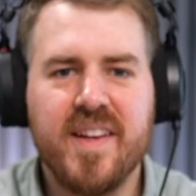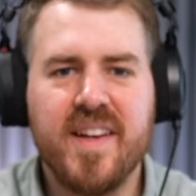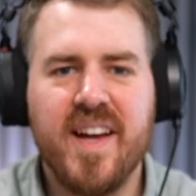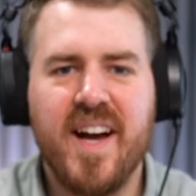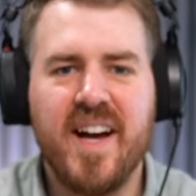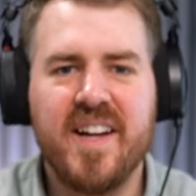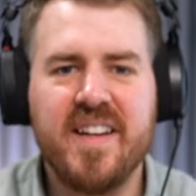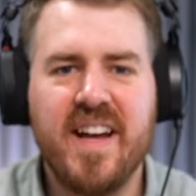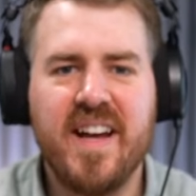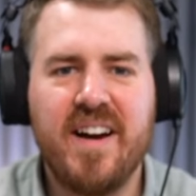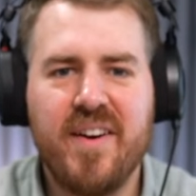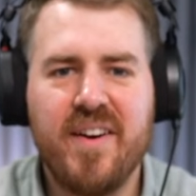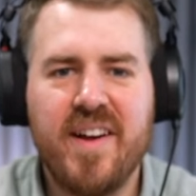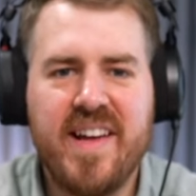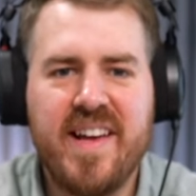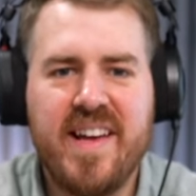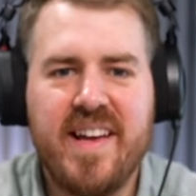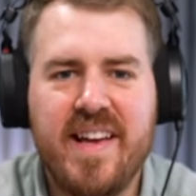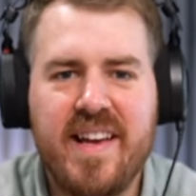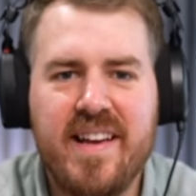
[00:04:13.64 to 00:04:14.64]
And now
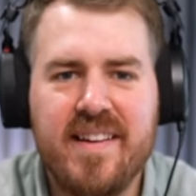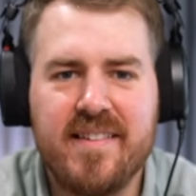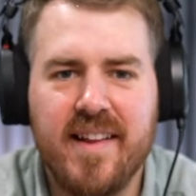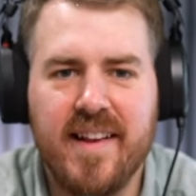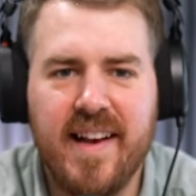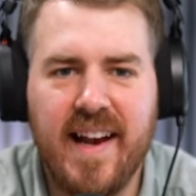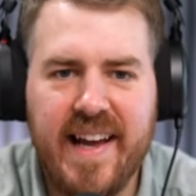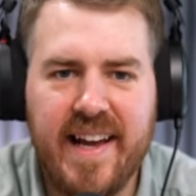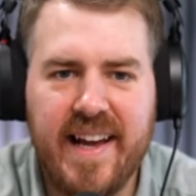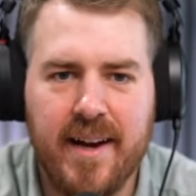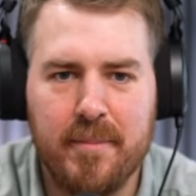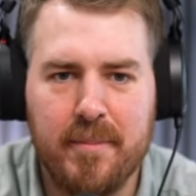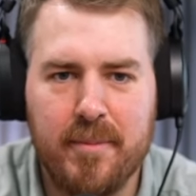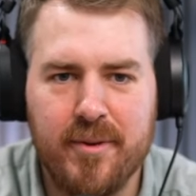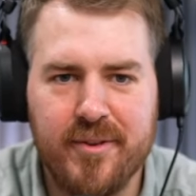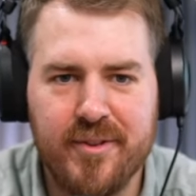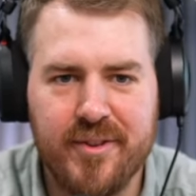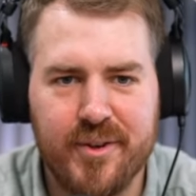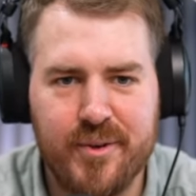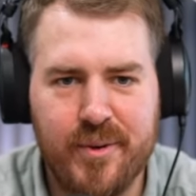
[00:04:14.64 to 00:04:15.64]
here's the layup,
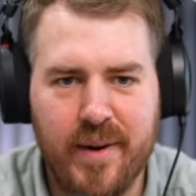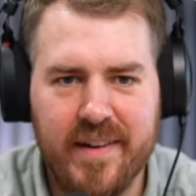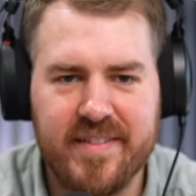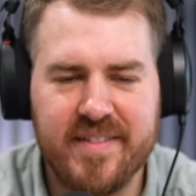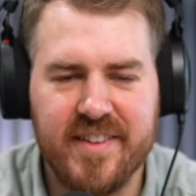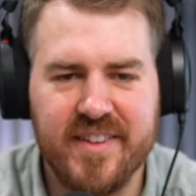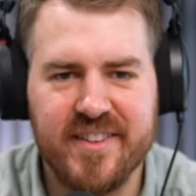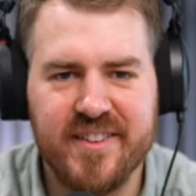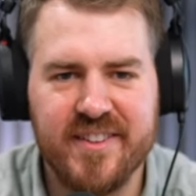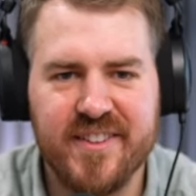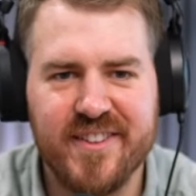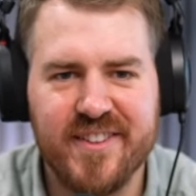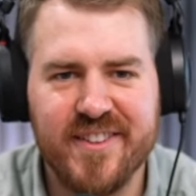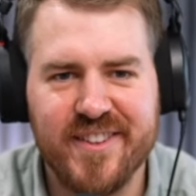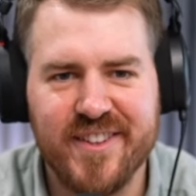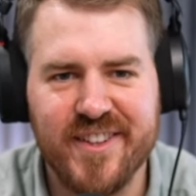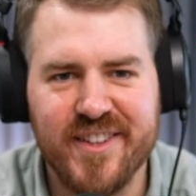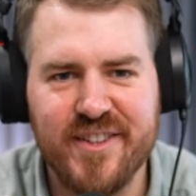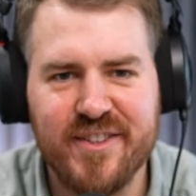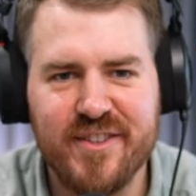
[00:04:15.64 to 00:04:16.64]
the question
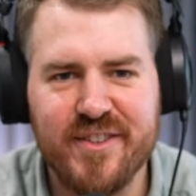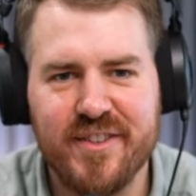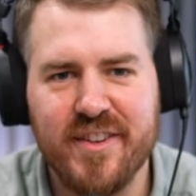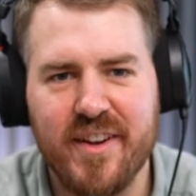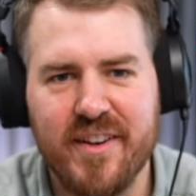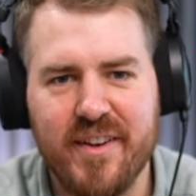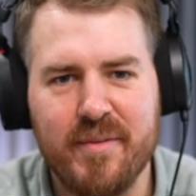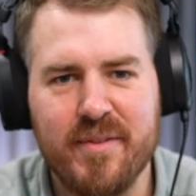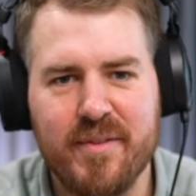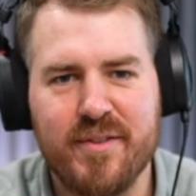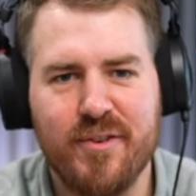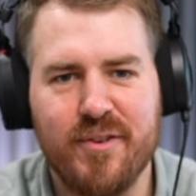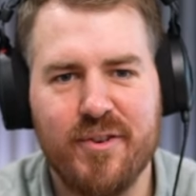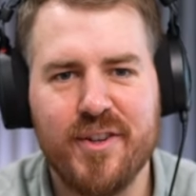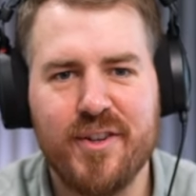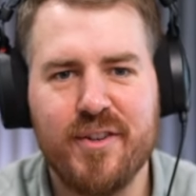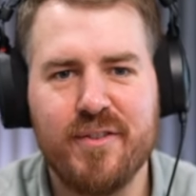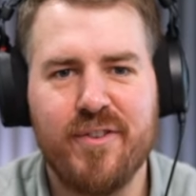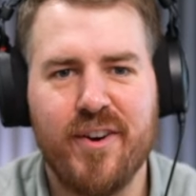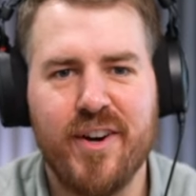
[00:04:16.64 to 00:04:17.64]
that I'm sure
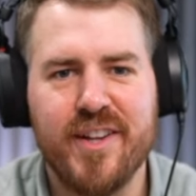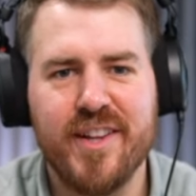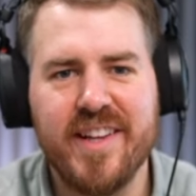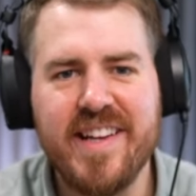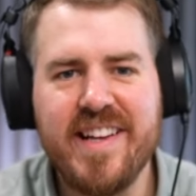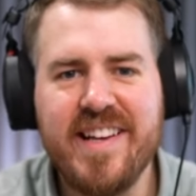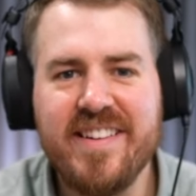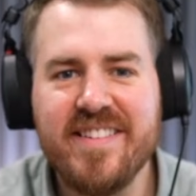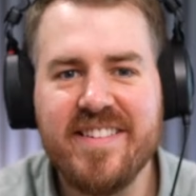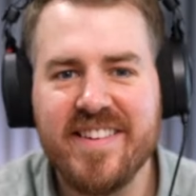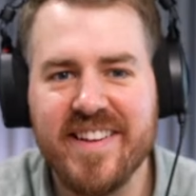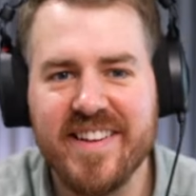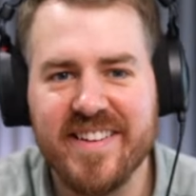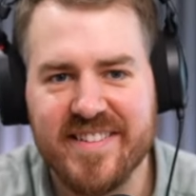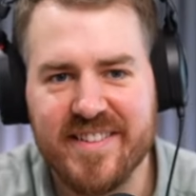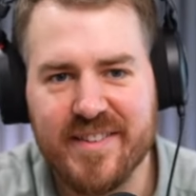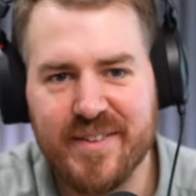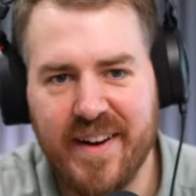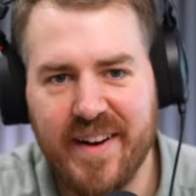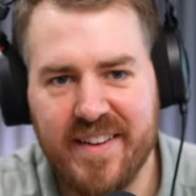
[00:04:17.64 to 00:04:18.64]
you find the easiest
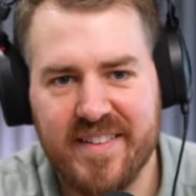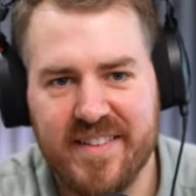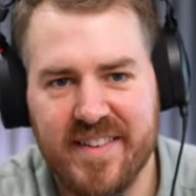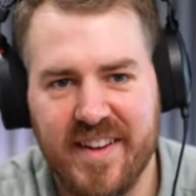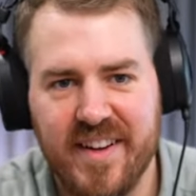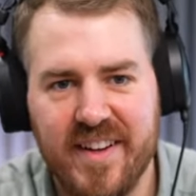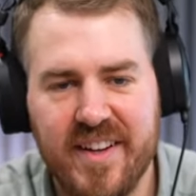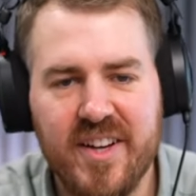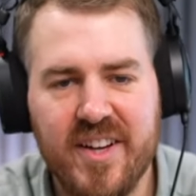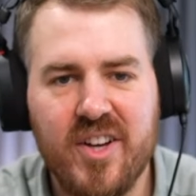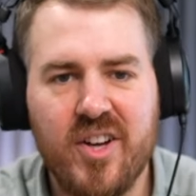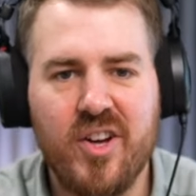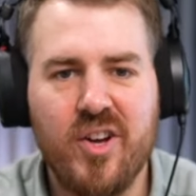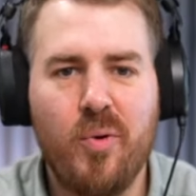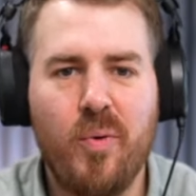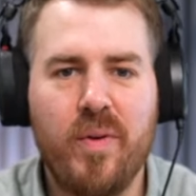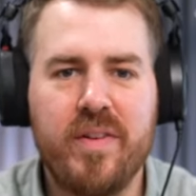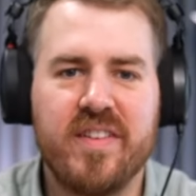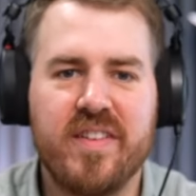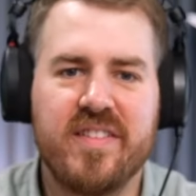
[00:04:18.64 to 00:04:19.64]
to answer,
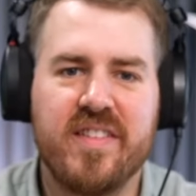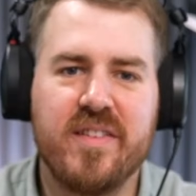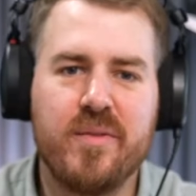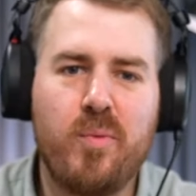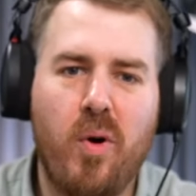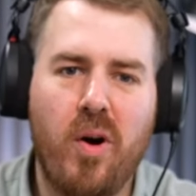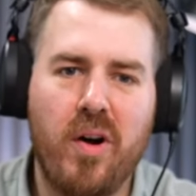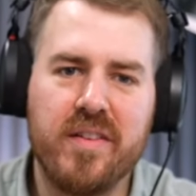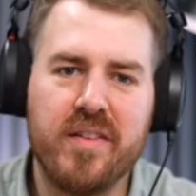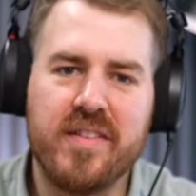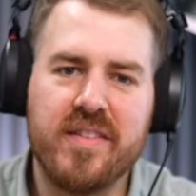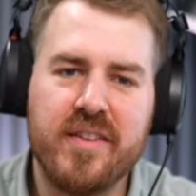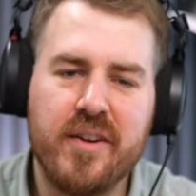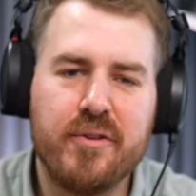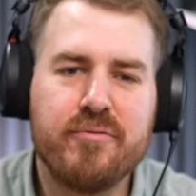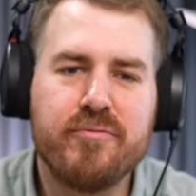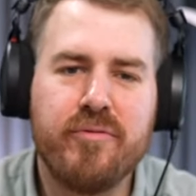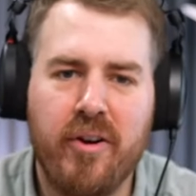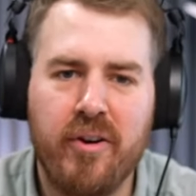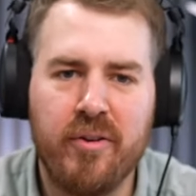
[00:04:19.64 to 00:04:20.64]
which is what's so
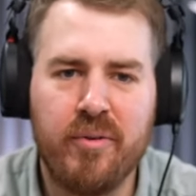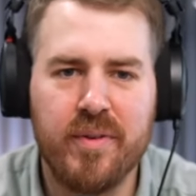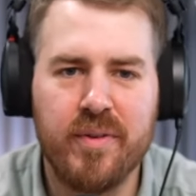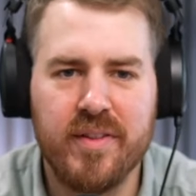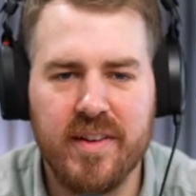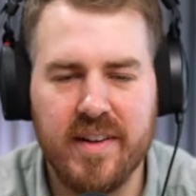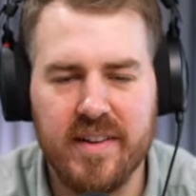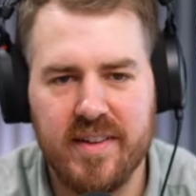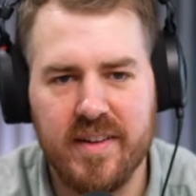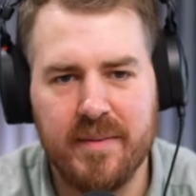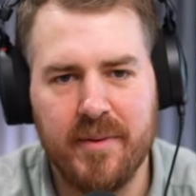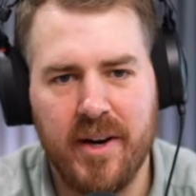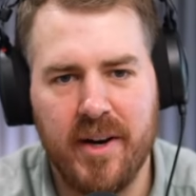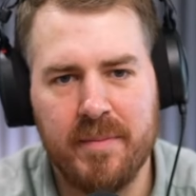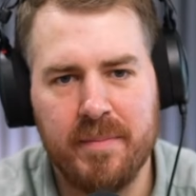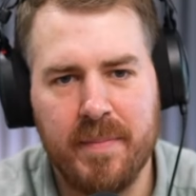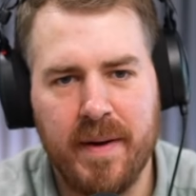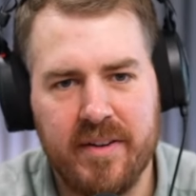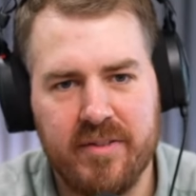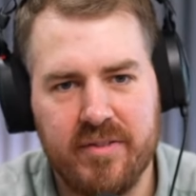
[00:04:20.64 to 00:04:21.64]
wrong with lithium-ion
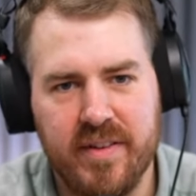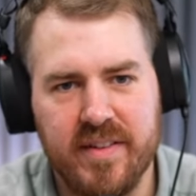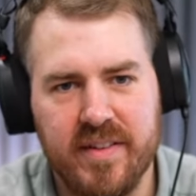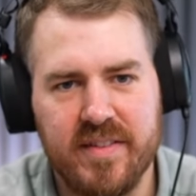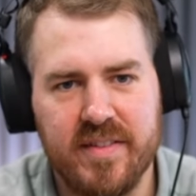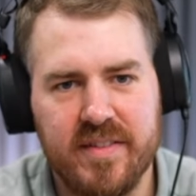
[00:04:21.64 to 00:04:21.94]
batteries?